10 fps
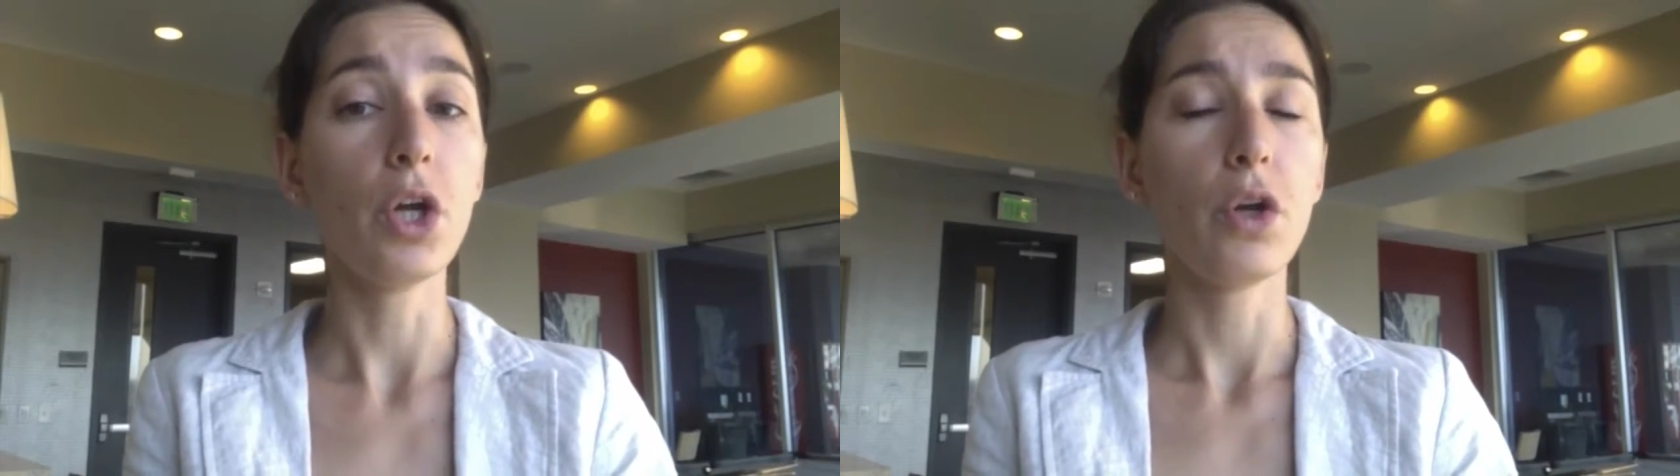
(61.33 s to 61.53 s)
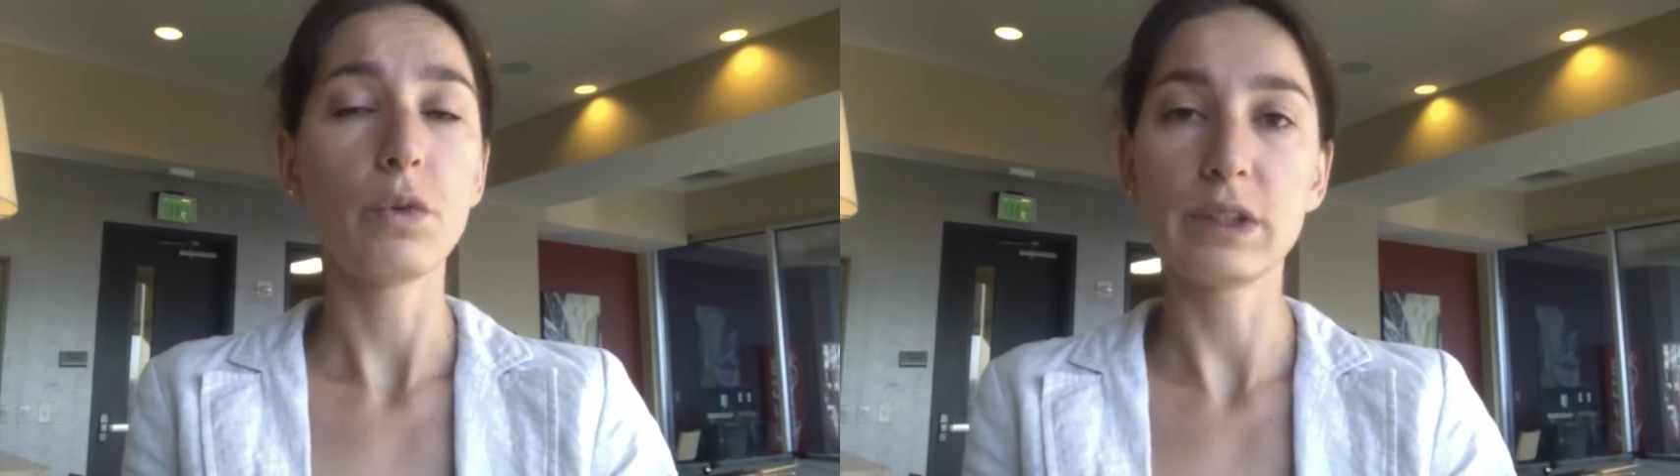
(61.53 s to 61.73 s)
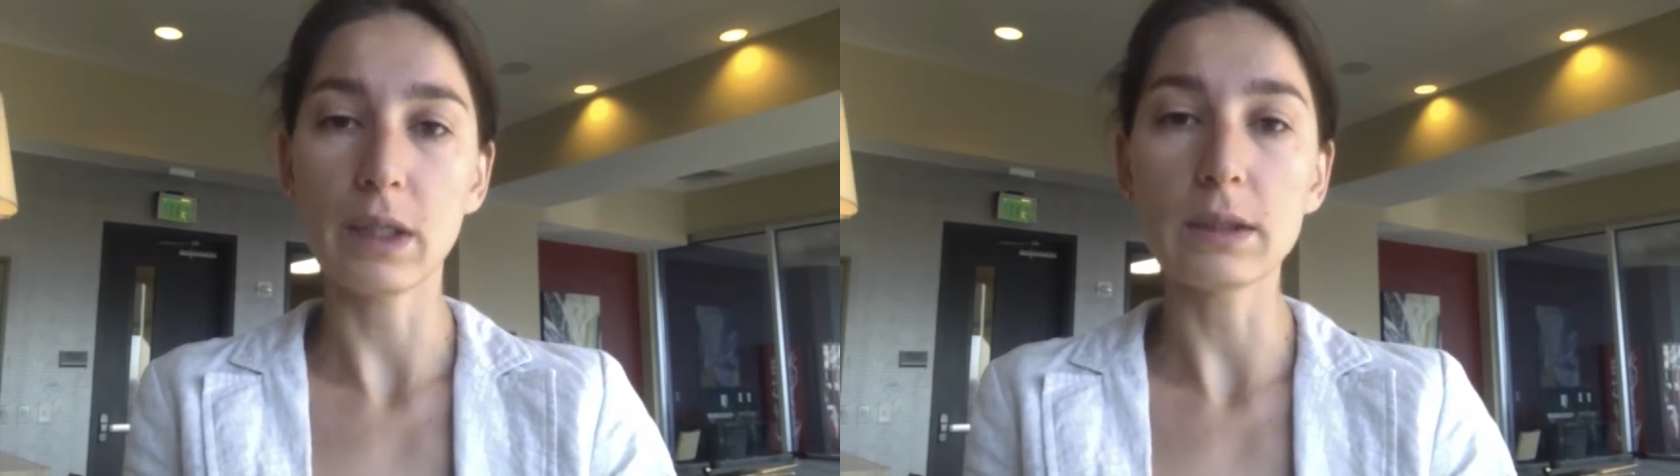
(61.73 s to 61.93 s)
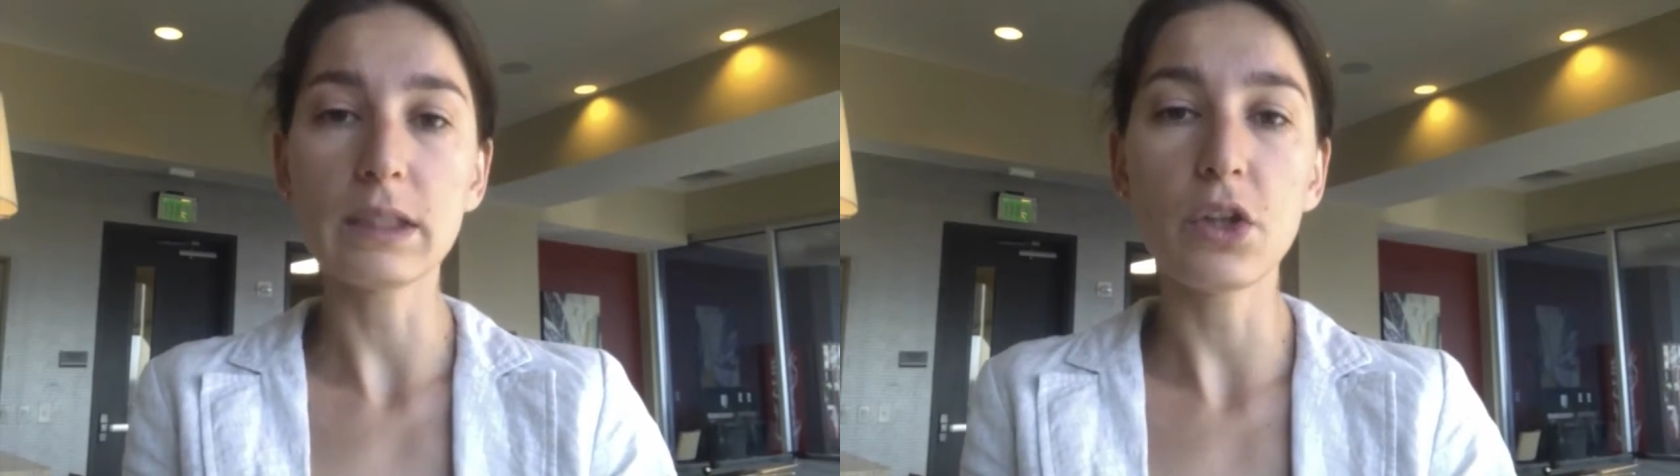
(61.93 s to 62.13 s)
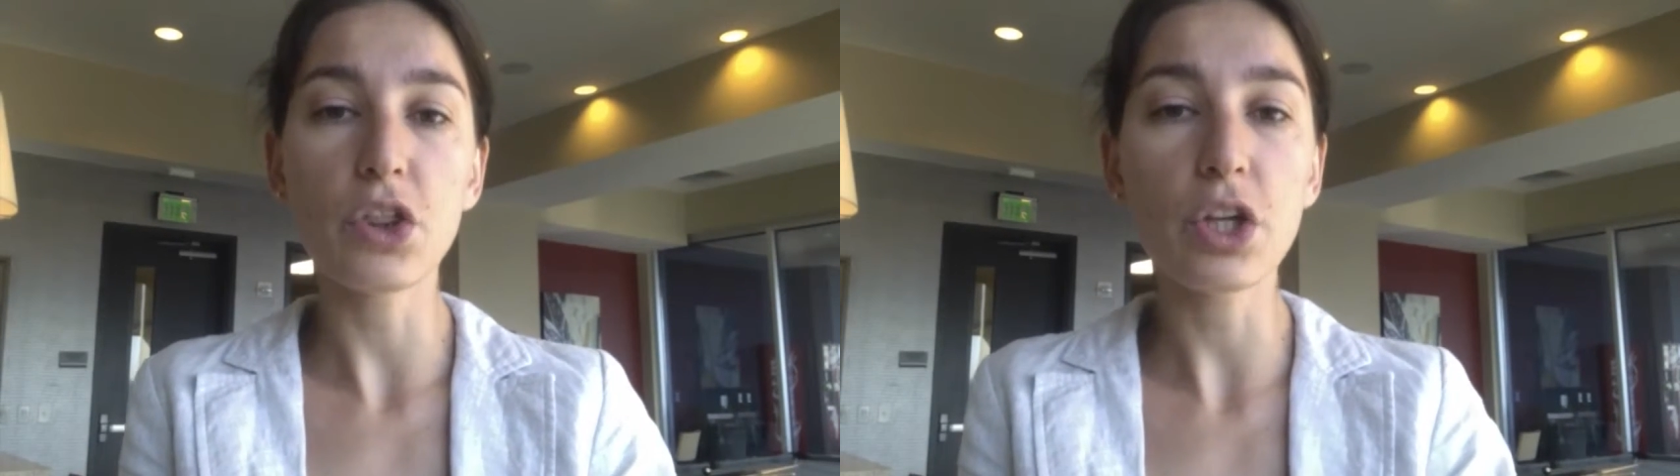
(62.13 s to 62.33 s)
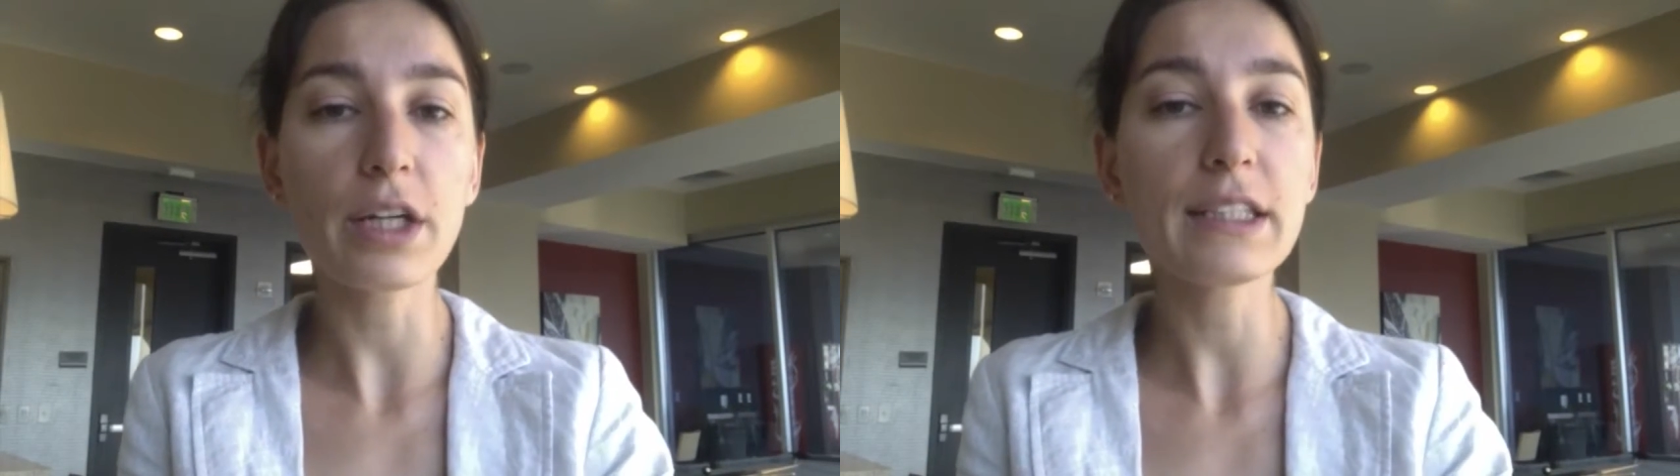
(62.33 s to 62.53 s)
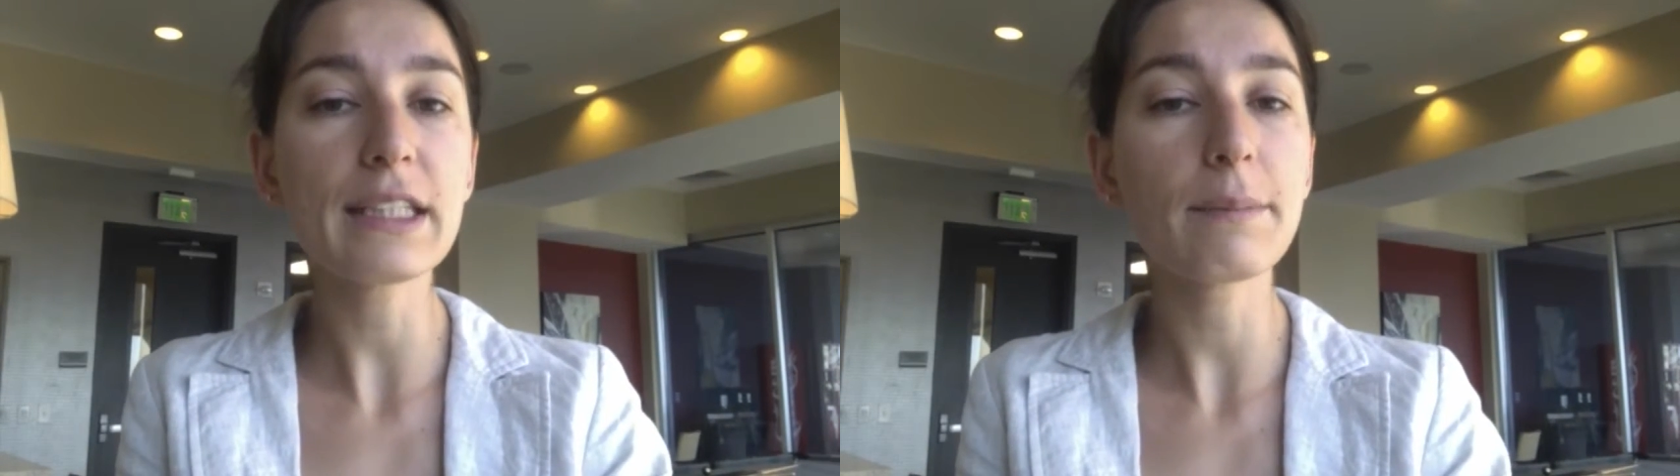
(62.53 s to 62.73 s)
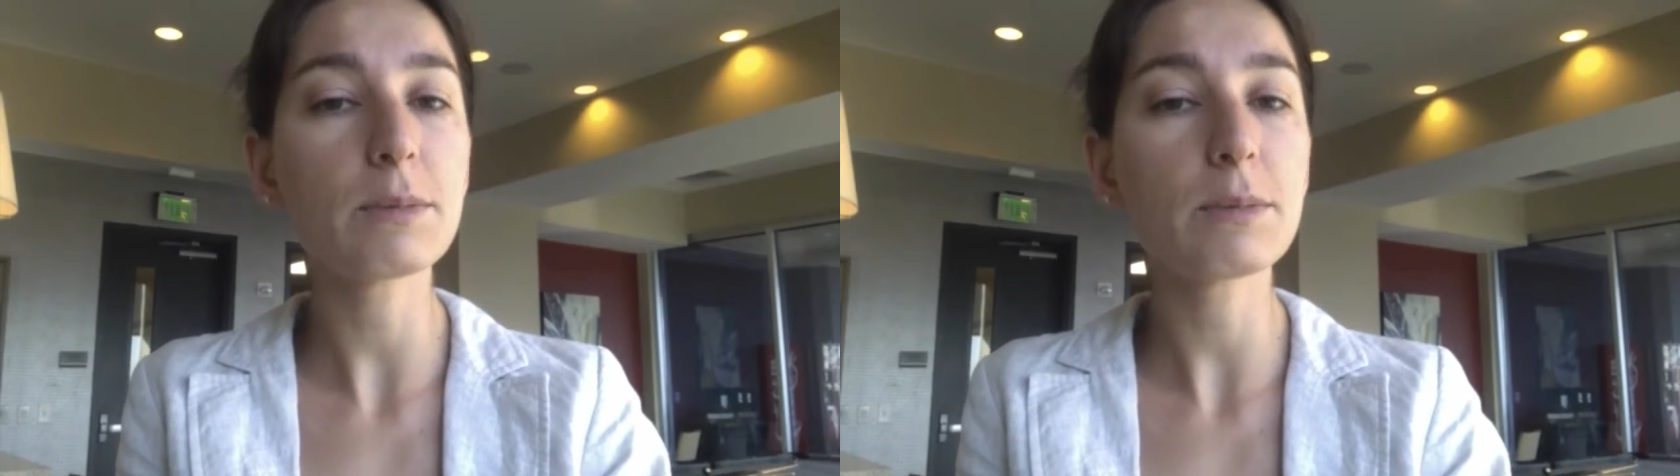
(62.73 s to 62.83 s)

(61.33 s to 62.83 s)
results in 30 times